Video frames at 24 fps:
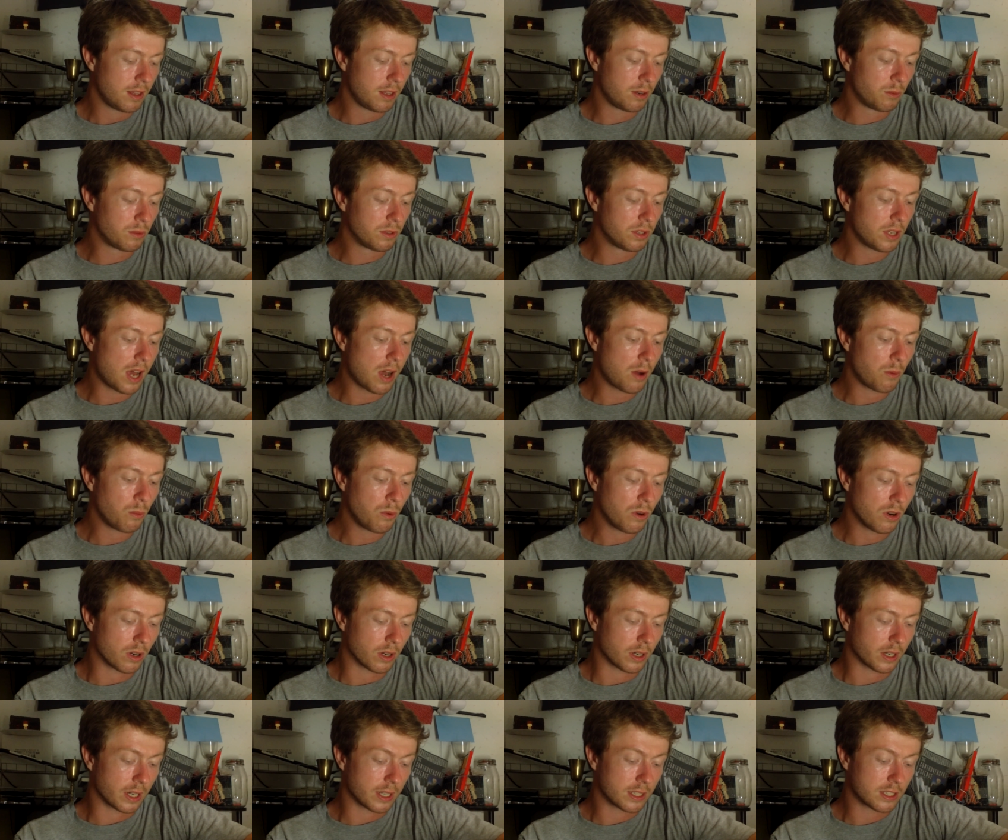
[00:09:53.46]
then it will not
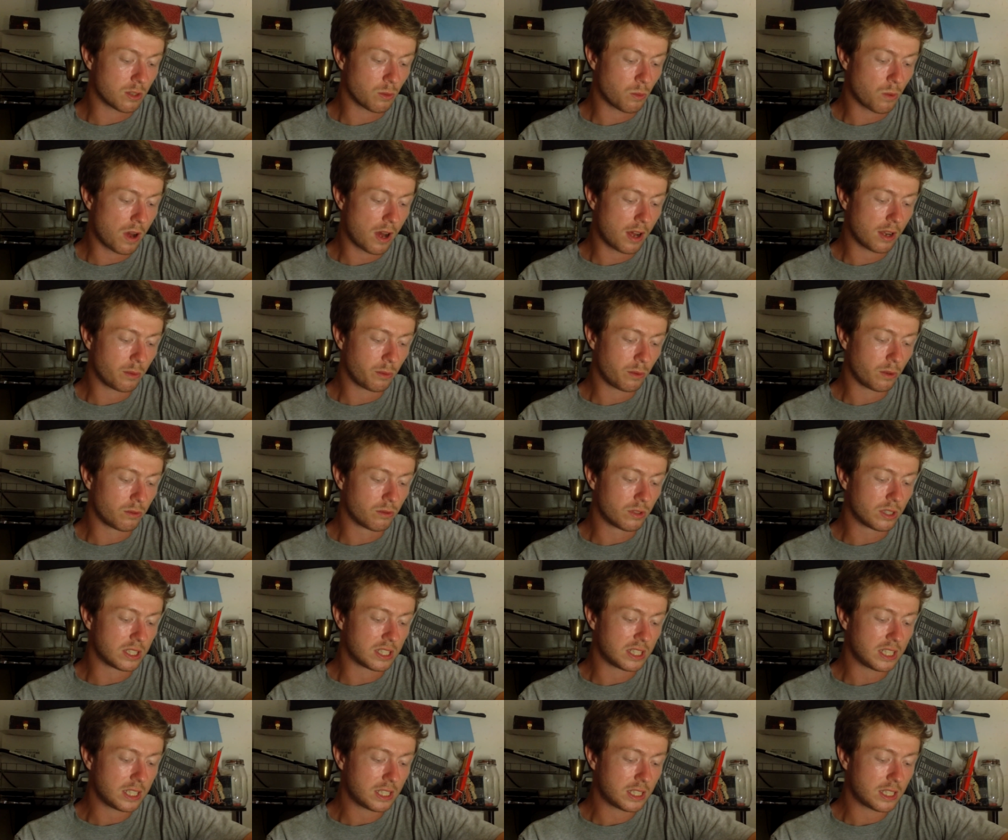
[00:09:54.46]
work, as the wand will
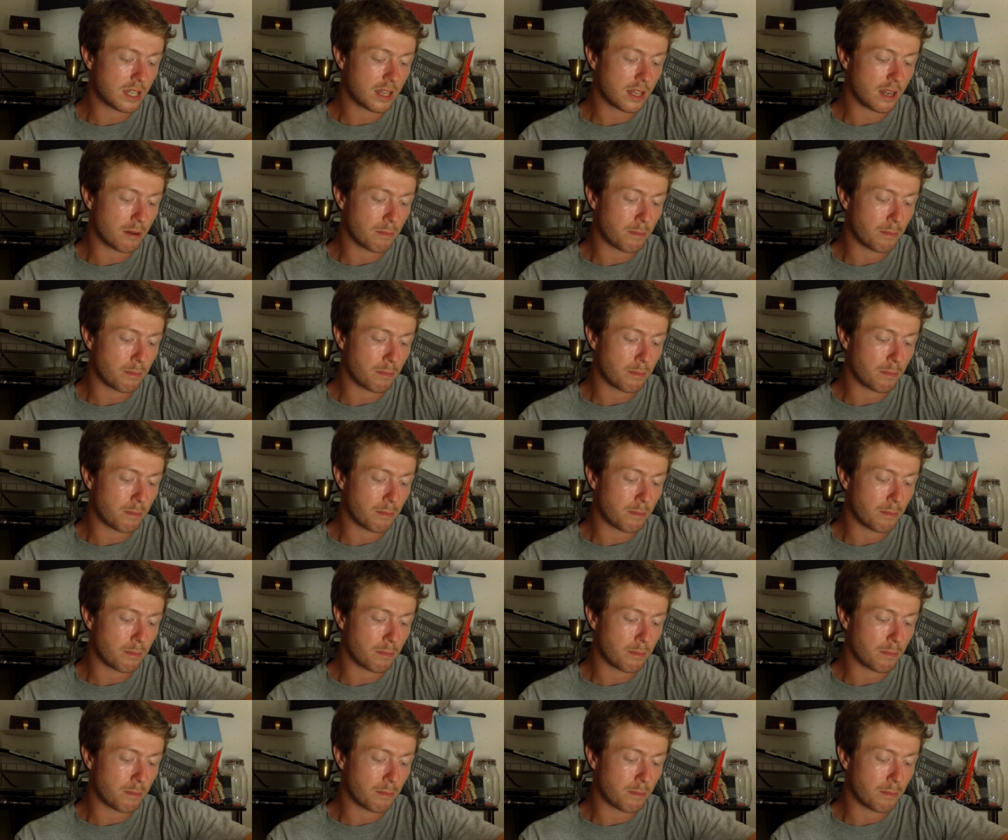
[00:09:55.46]
resist